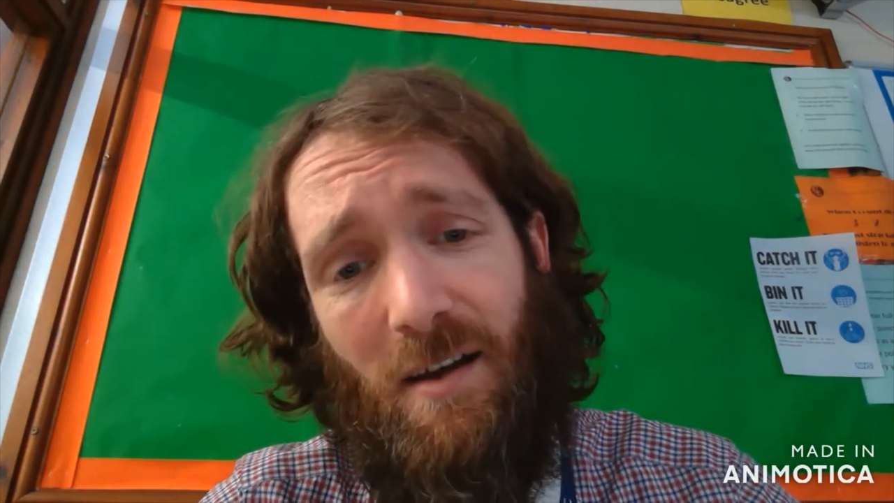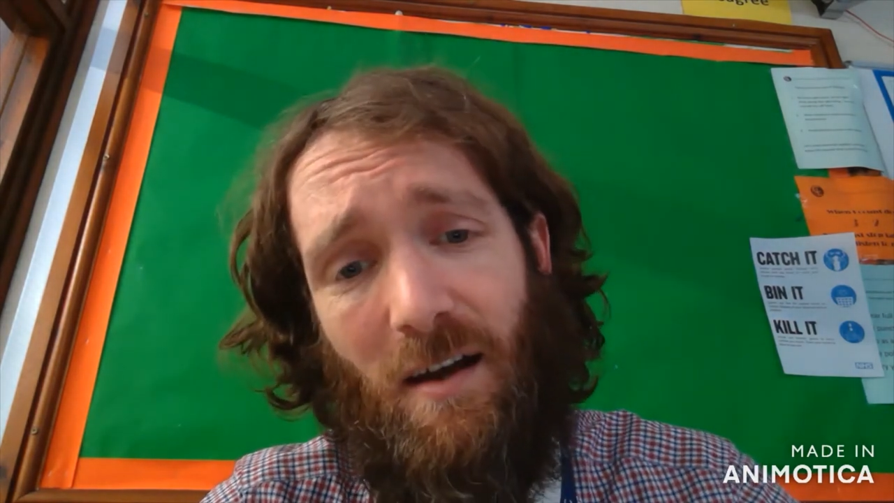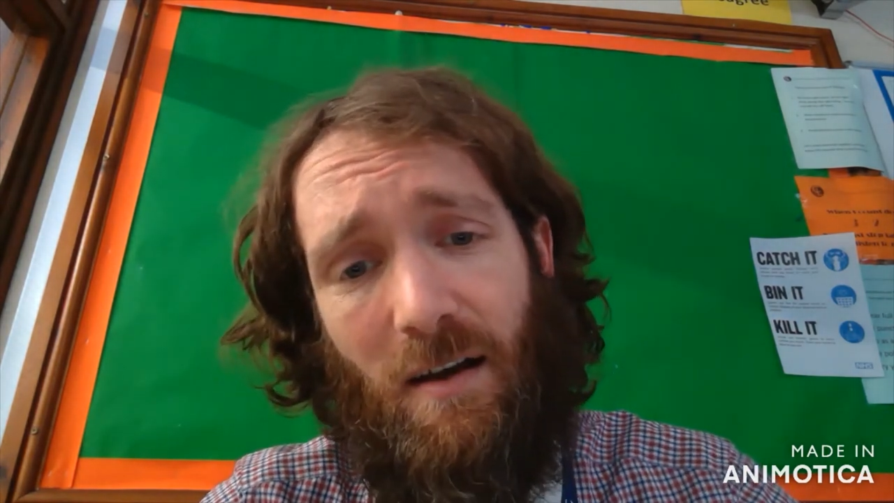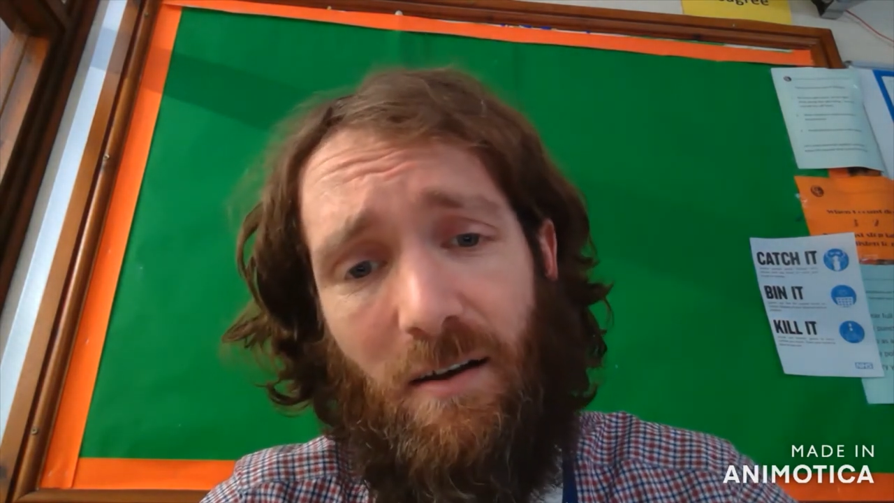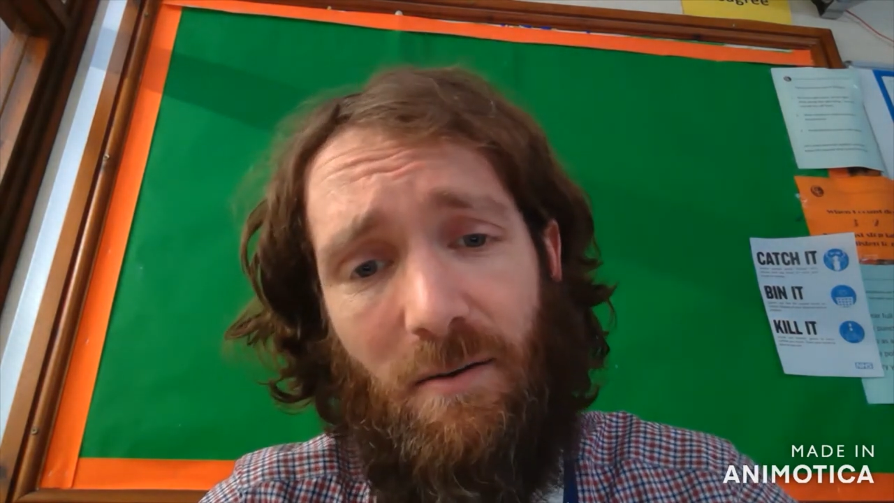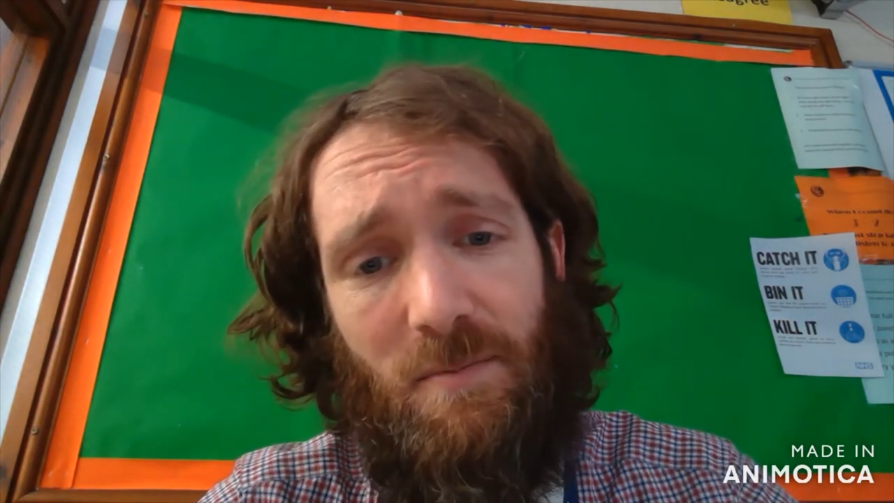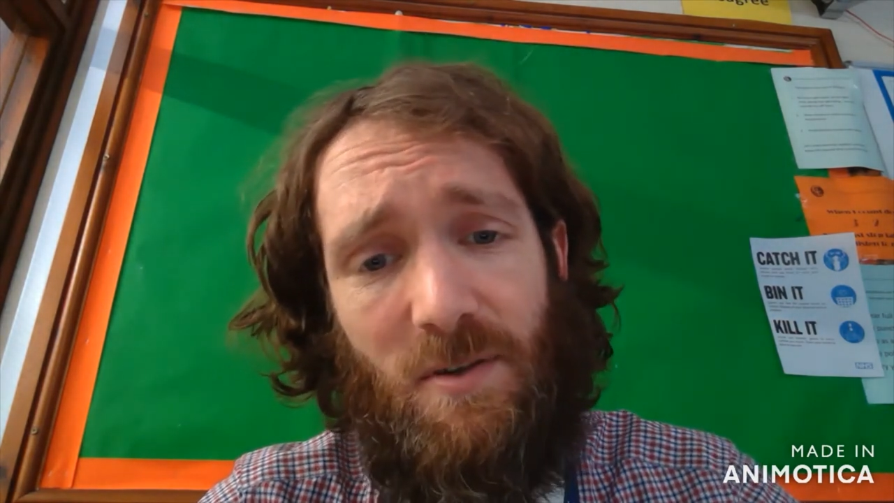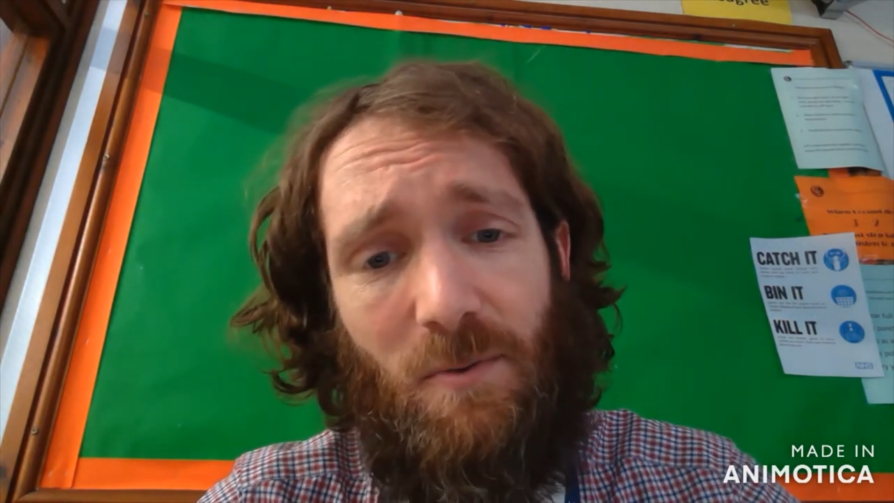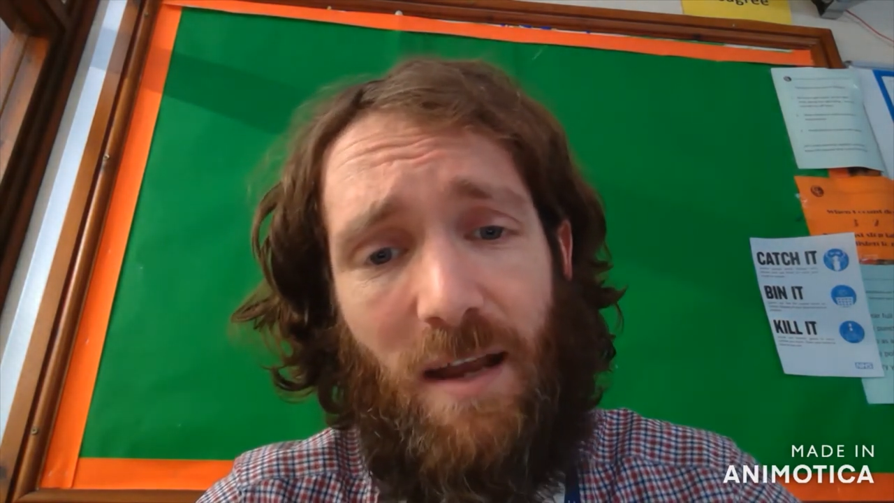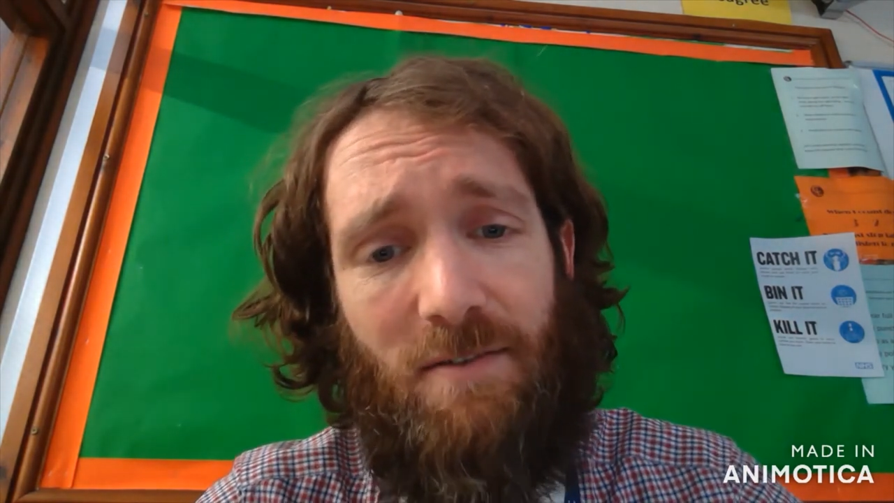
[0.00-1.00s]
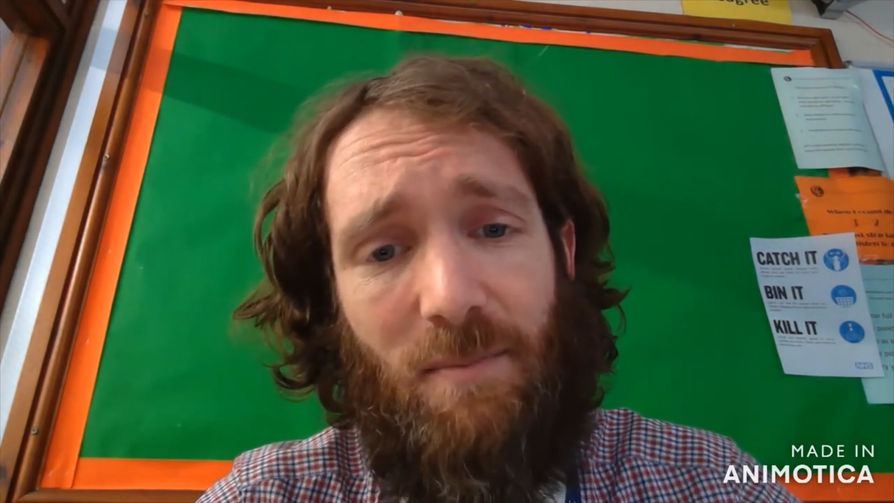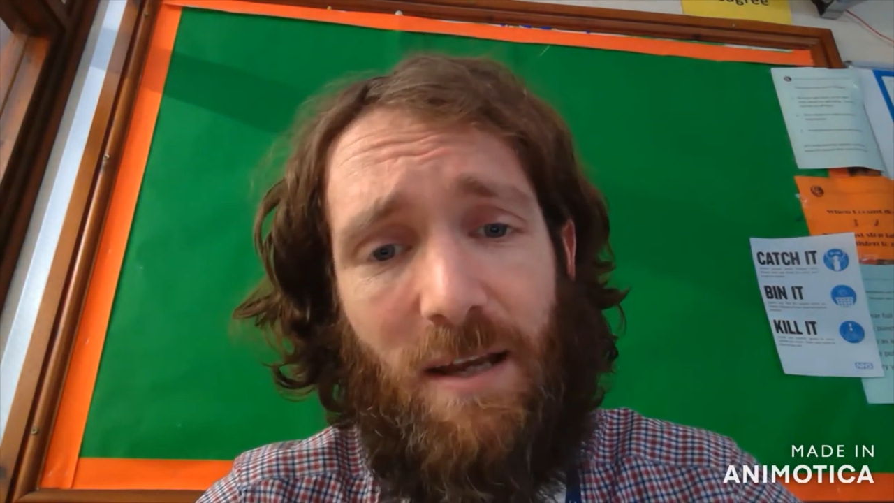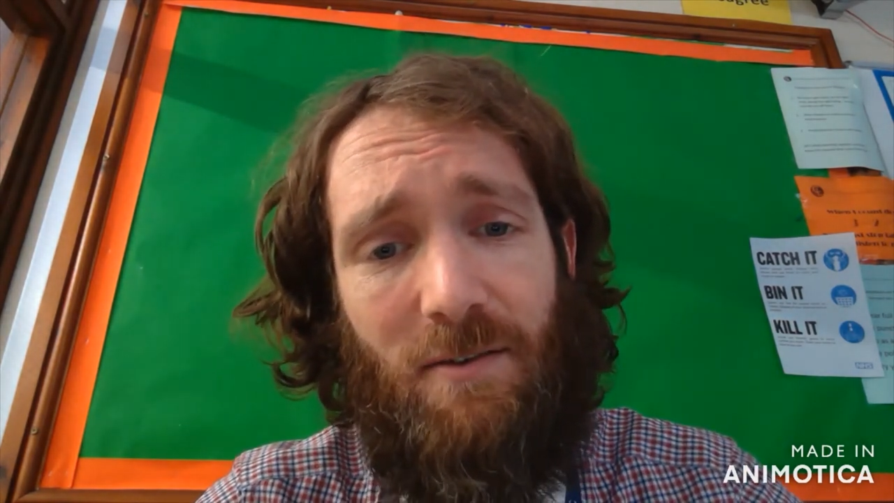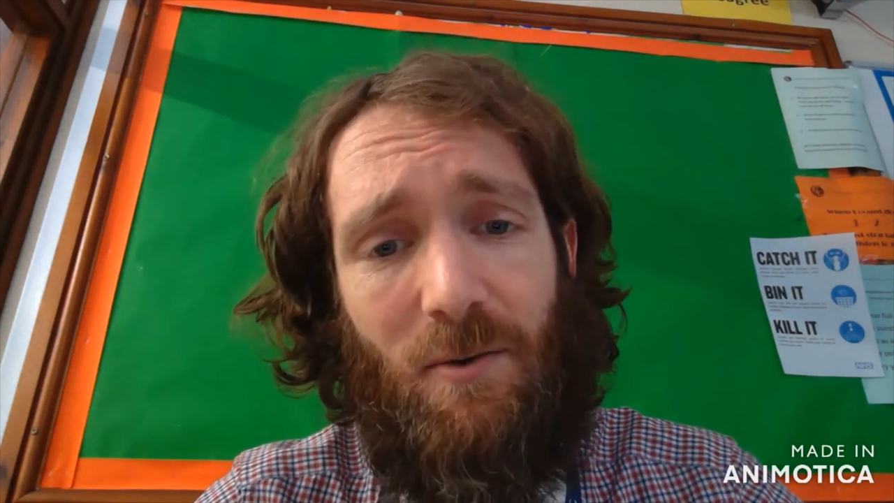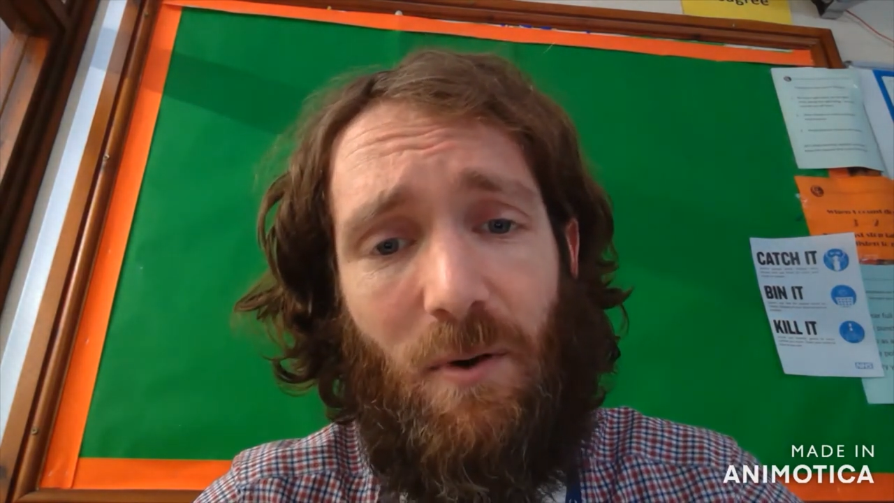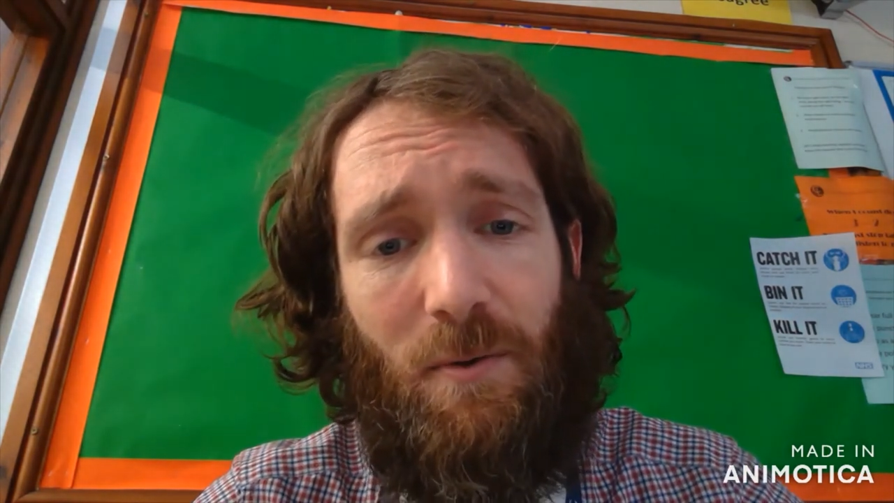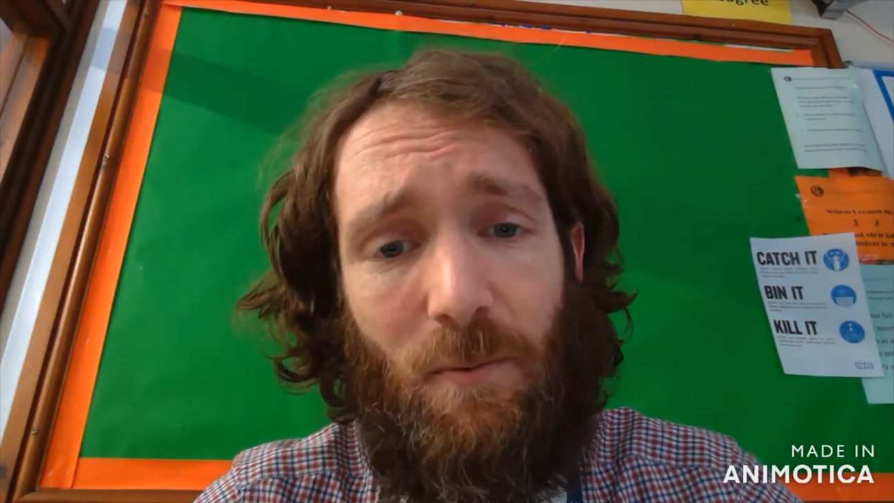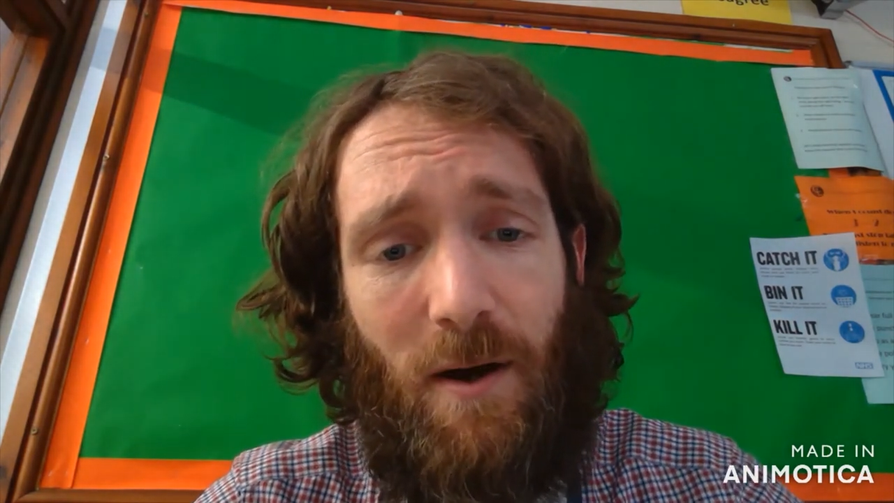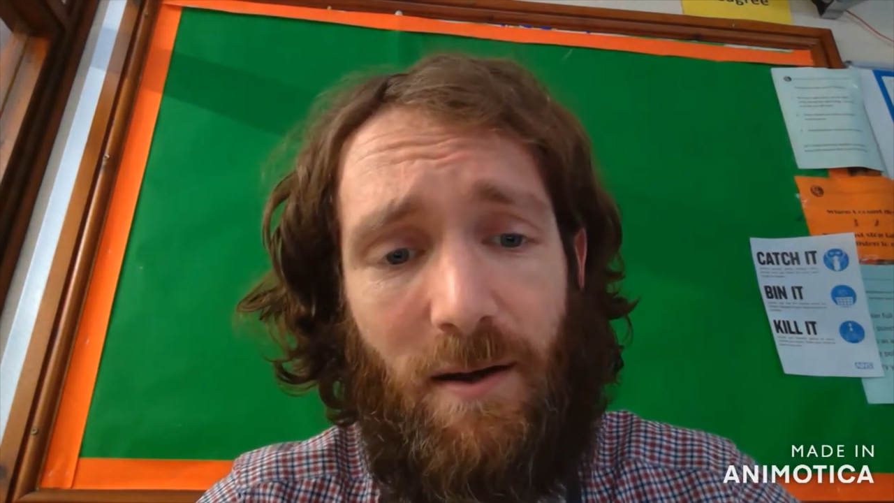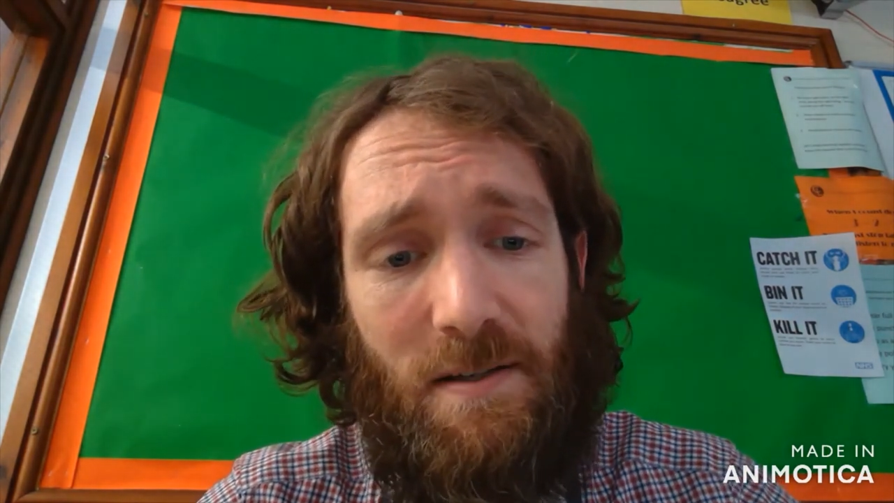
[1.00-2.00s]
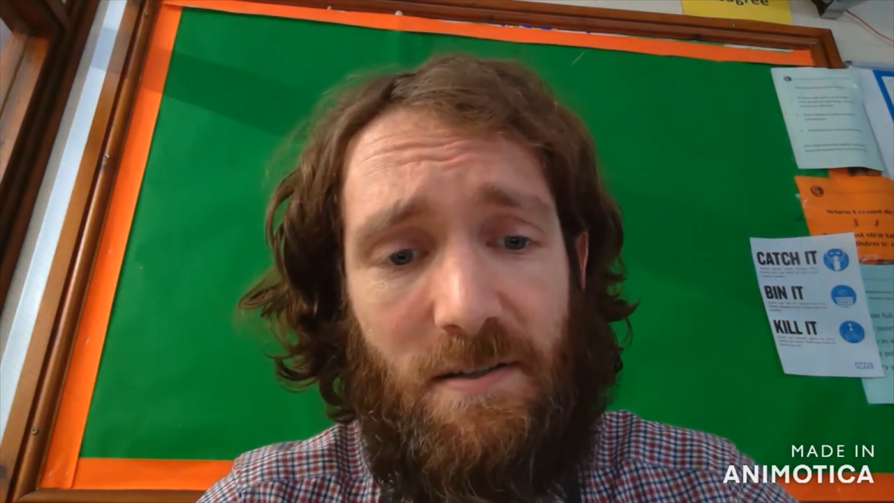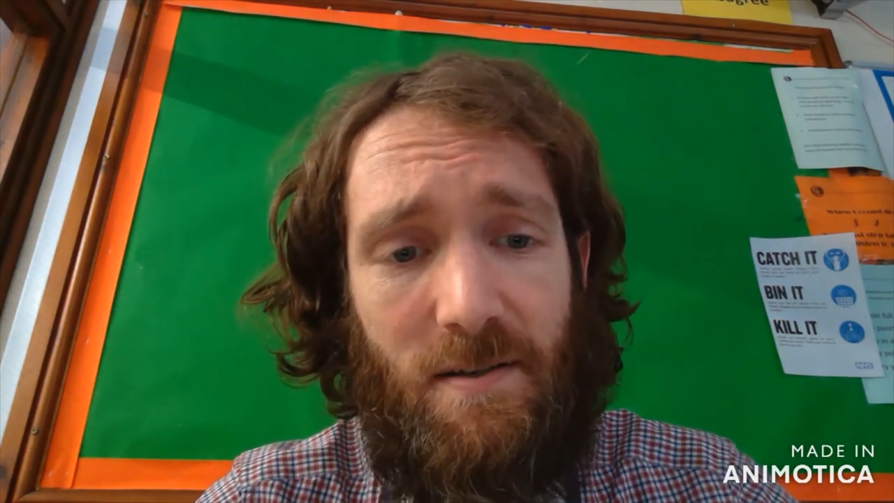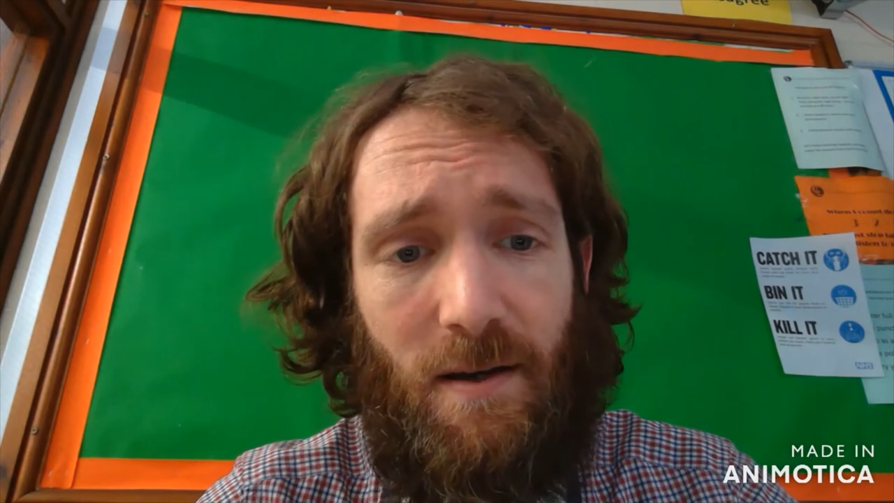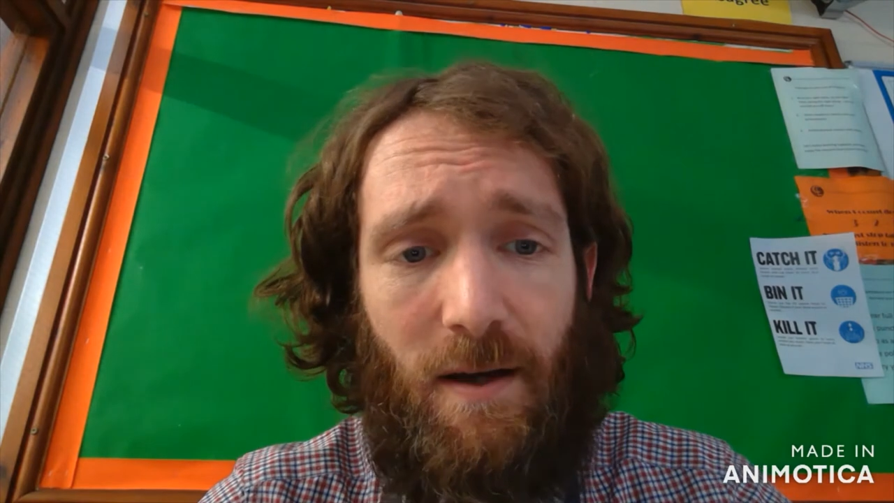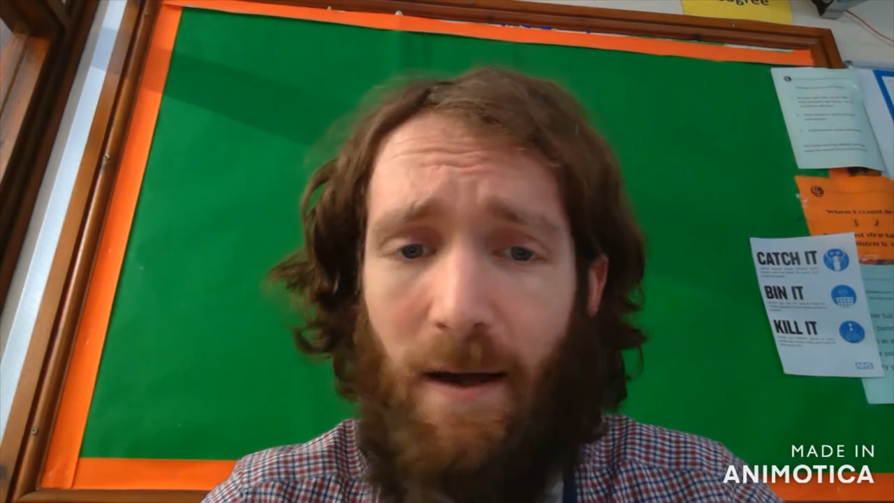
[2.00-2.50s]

Um, so we have to make do otherwise.